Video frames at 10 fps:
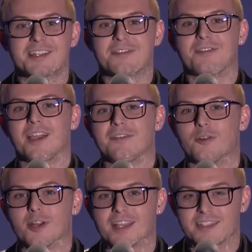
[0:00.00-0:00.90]
to fight
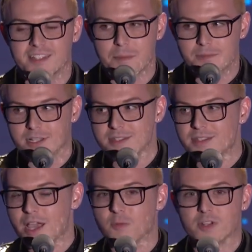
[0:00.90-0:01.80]
for acceptance
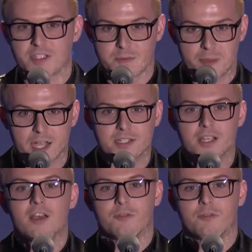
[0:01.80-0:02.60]
and respect